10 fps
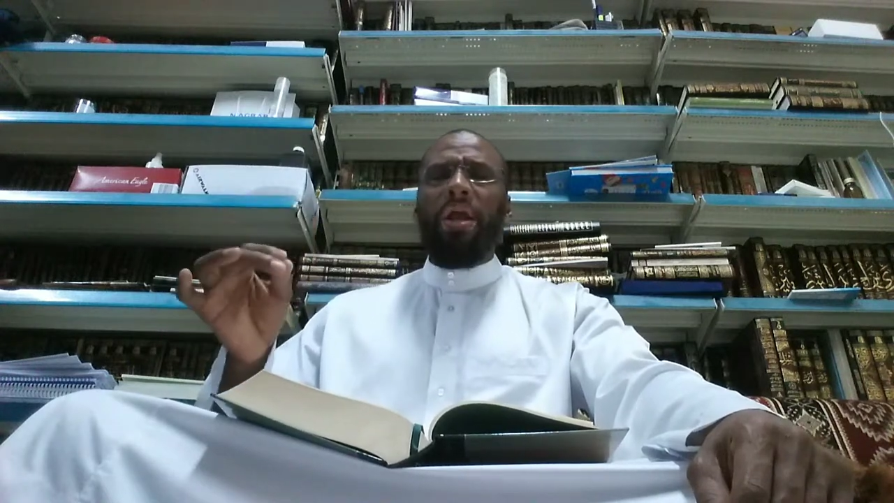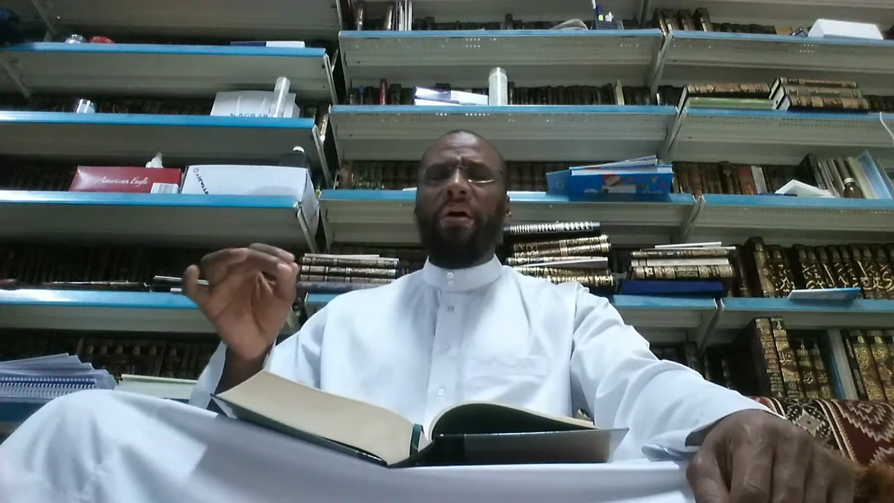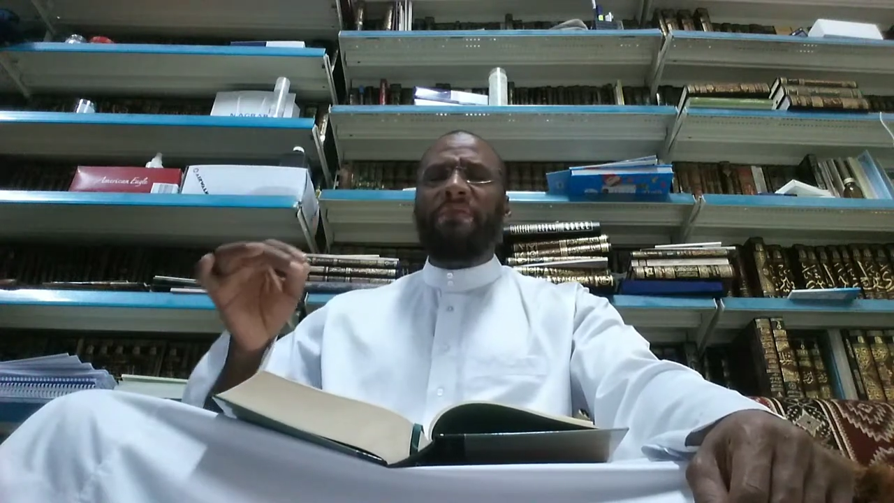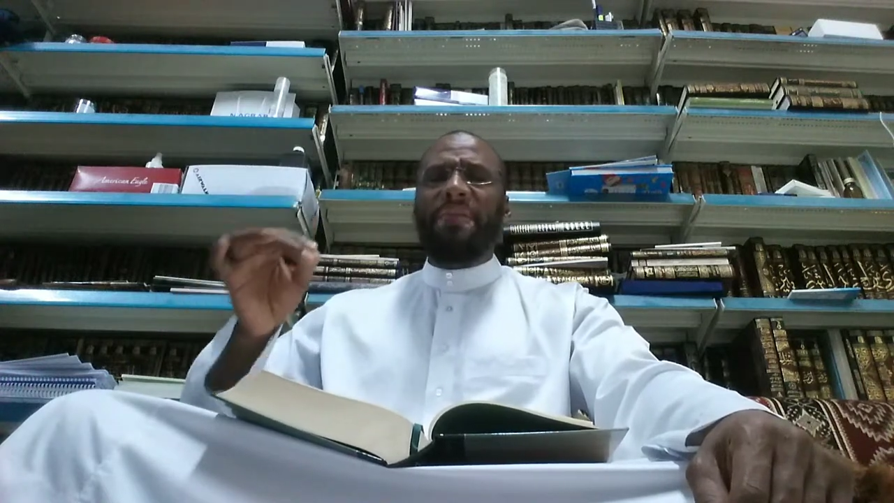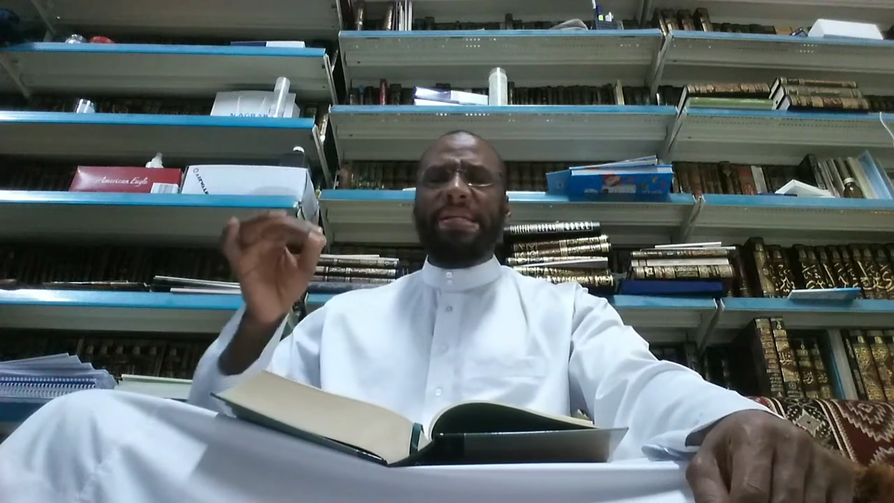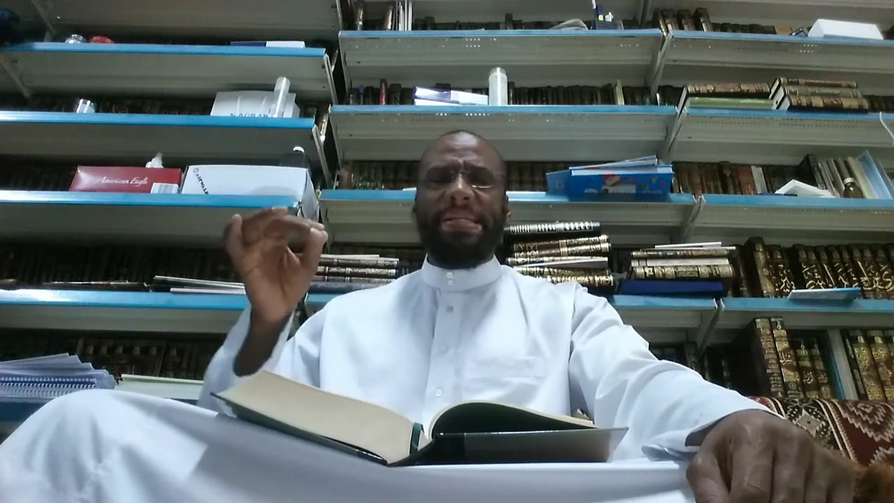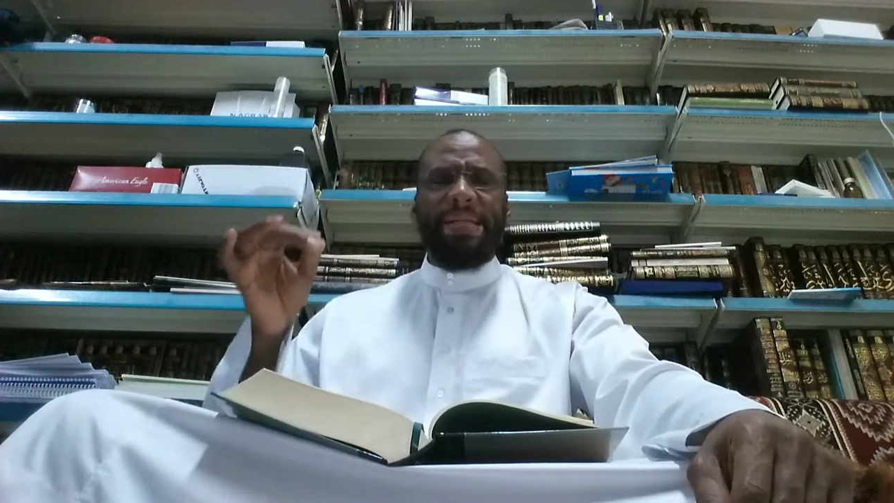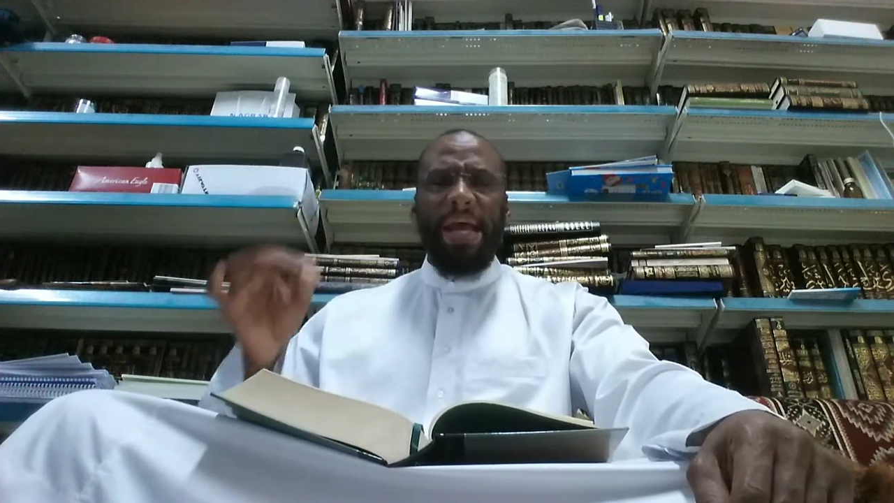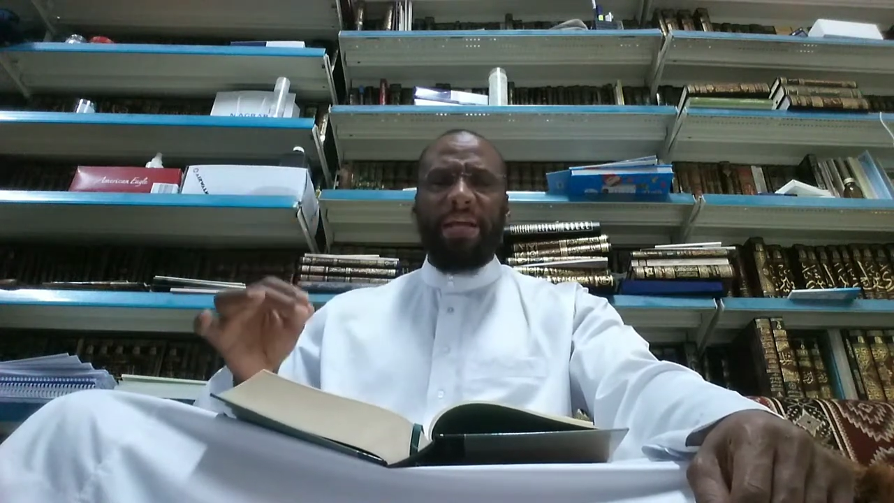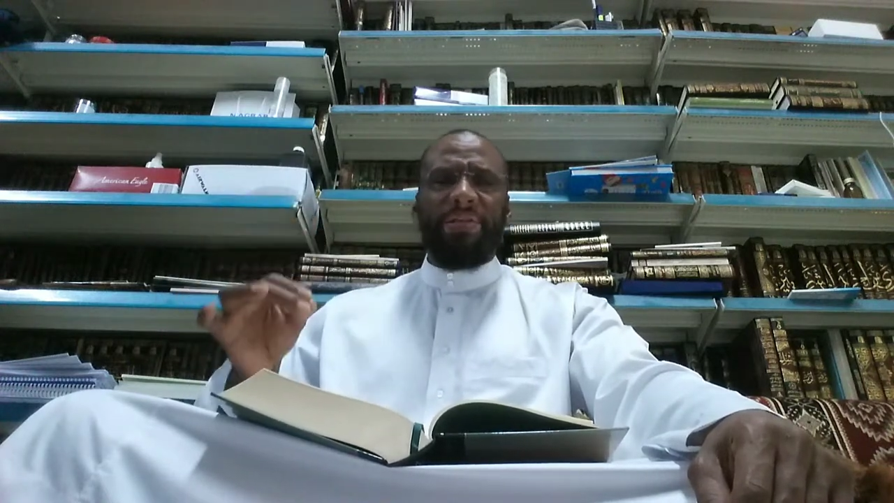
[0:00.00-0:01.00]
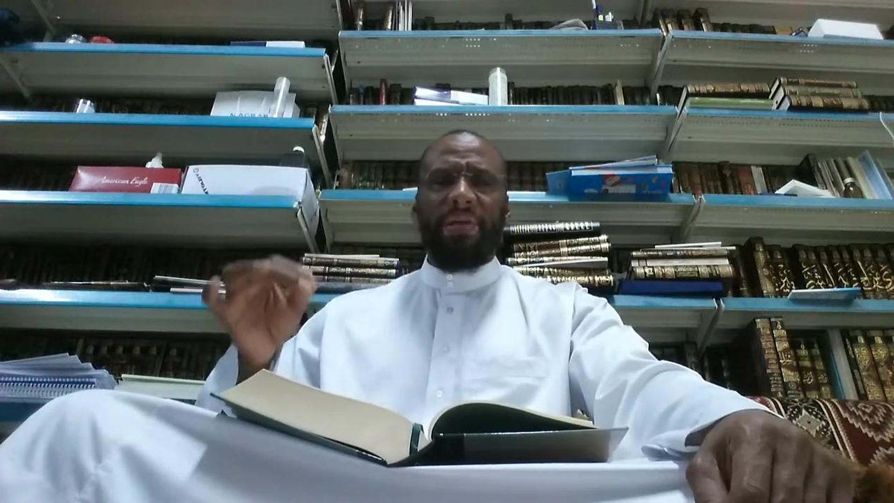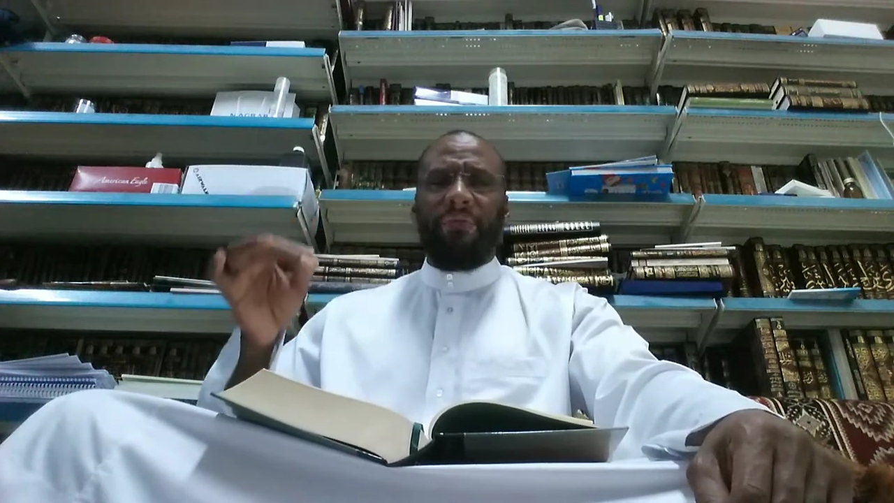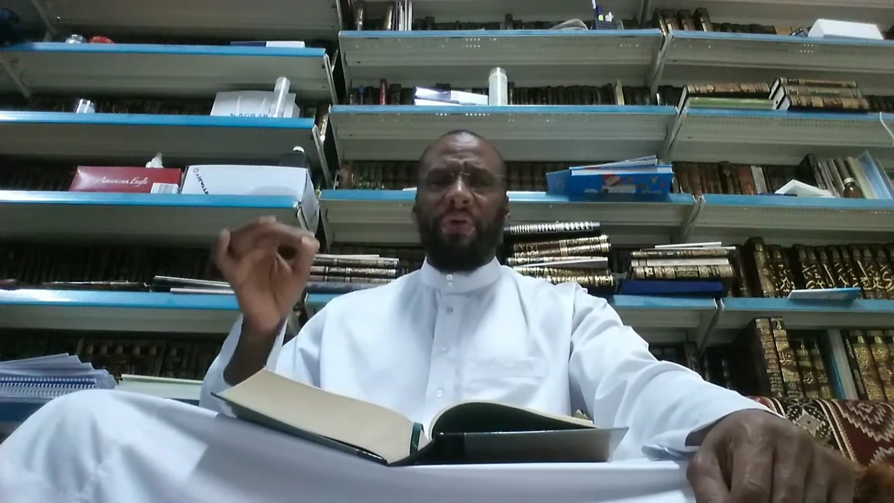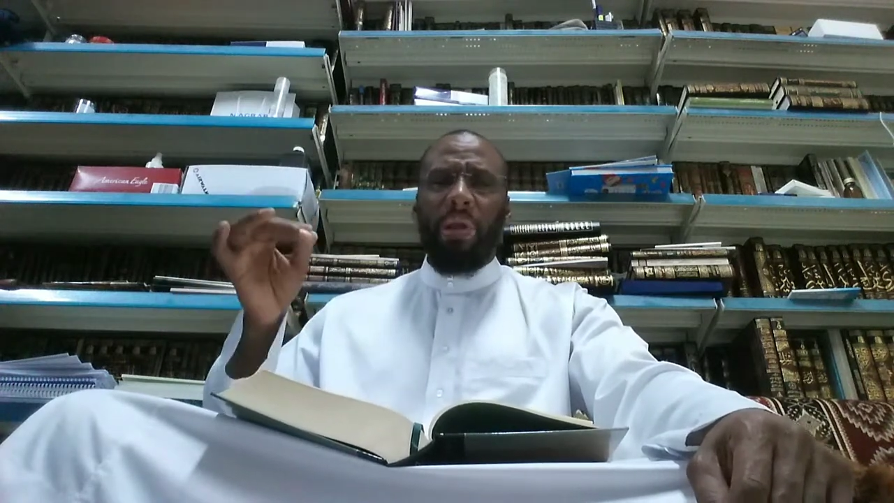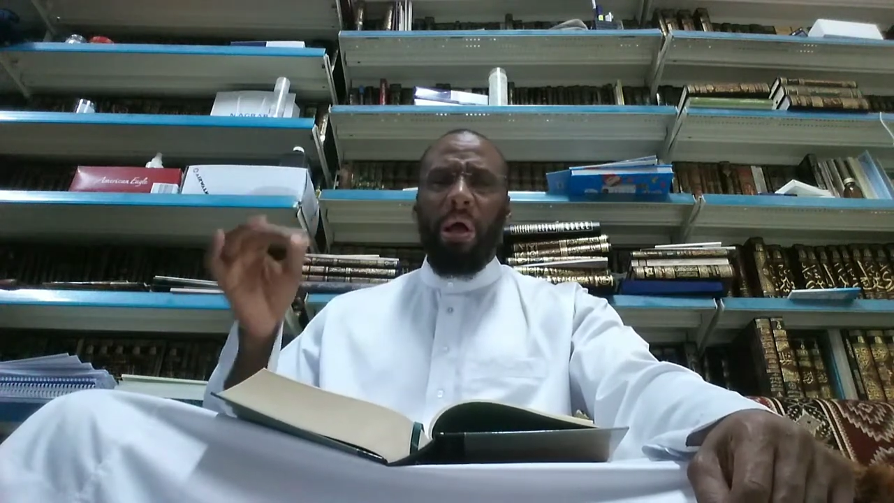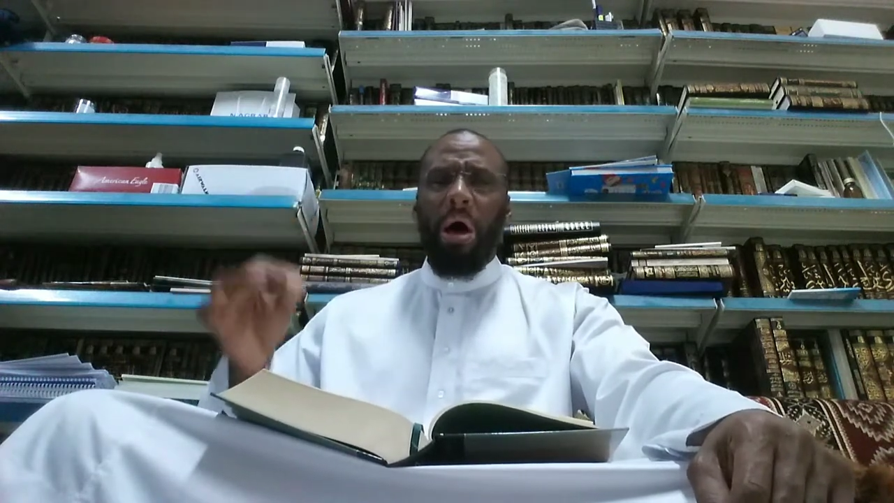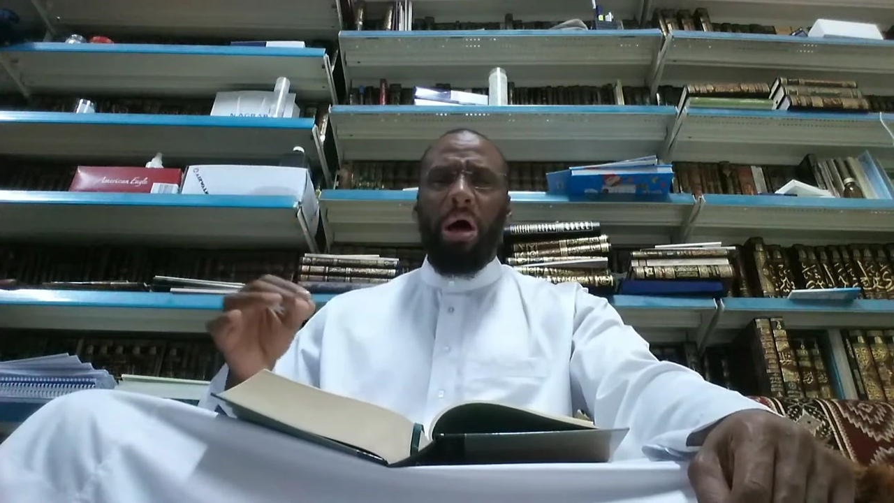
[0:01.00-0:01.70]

of the saints of Allah,